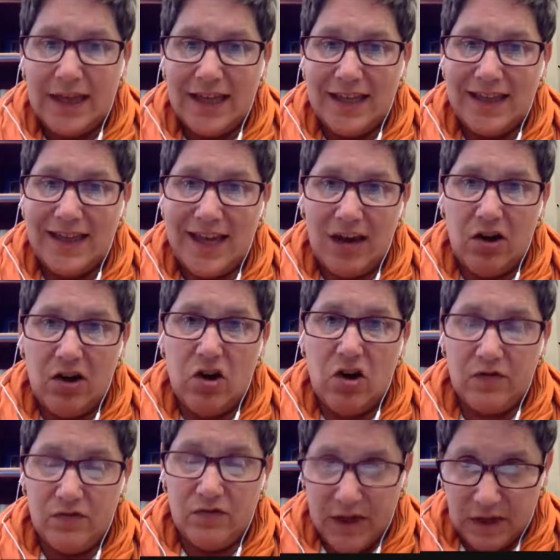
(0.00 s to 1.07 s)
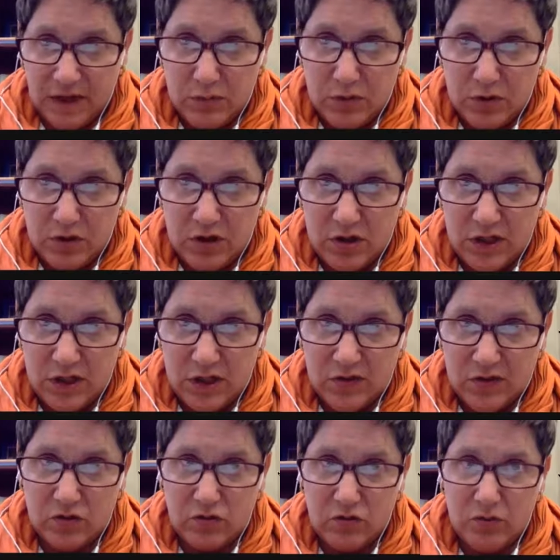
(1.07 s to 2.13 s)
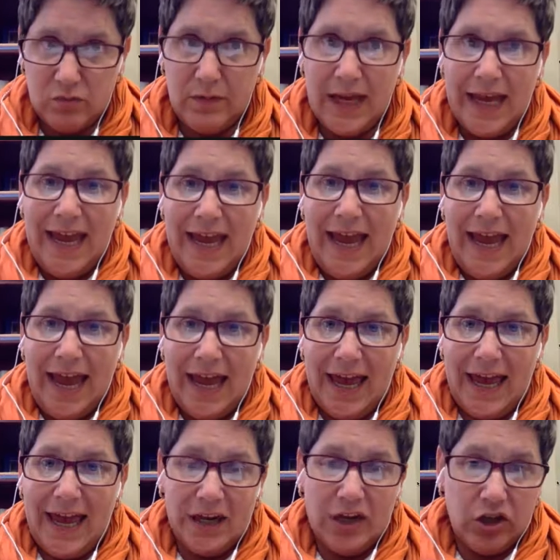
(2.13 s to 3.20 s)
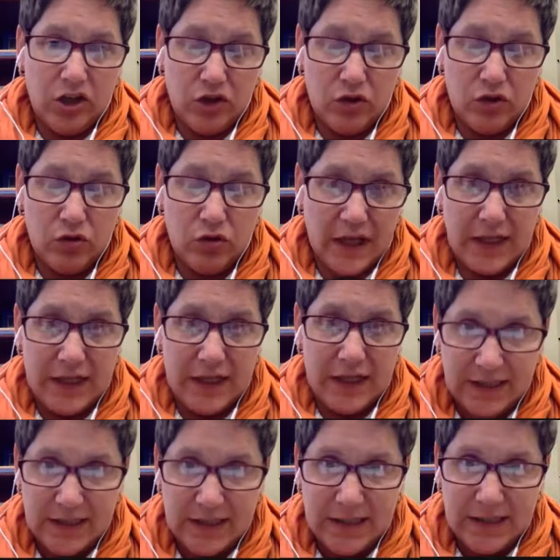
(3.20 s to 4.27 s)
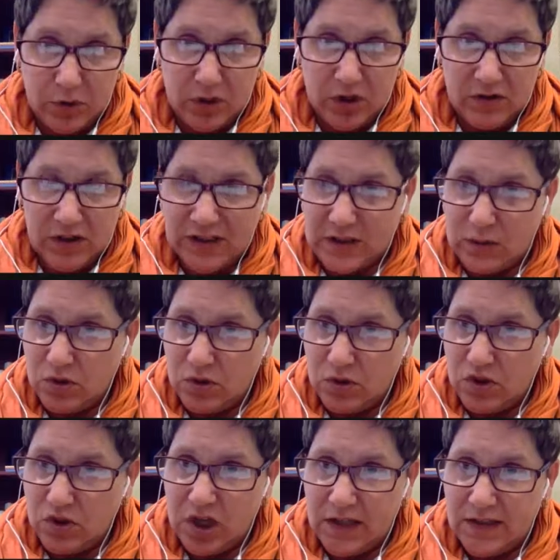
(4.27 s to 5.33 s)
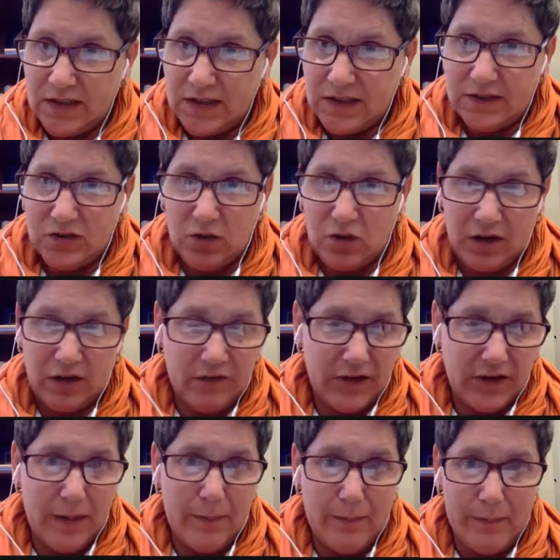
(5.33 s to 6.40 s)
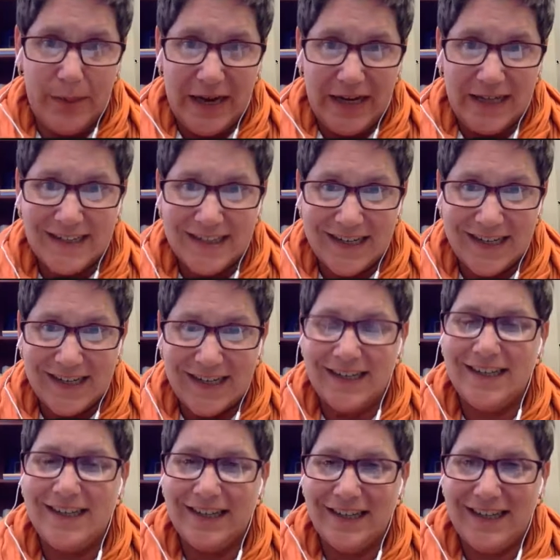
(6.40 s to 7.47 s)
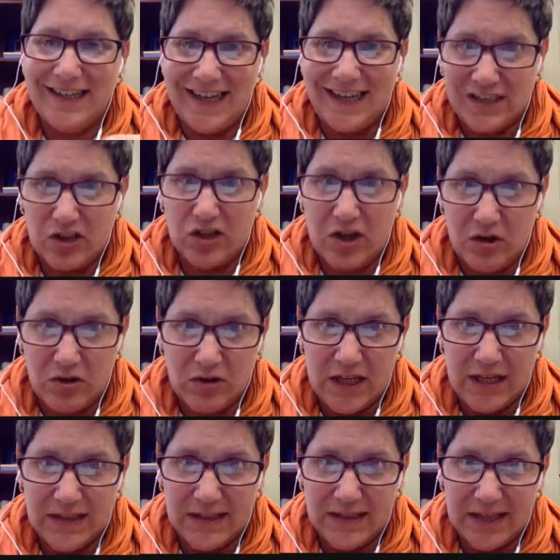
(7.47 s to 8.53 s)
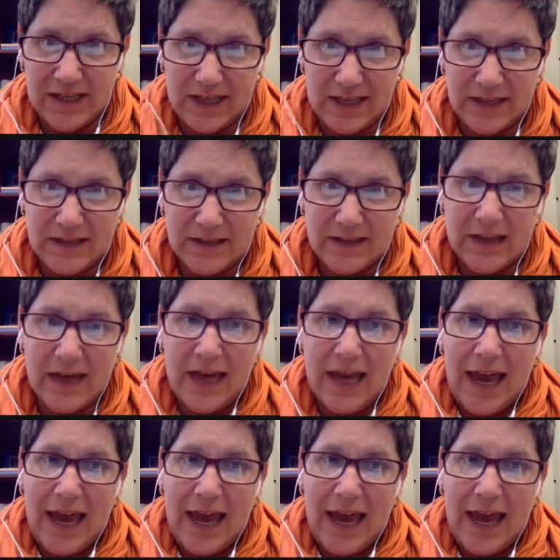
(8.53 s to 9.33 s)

that they are available in Zoom and you can dig deeper. This was just sort of a basic get to know these things.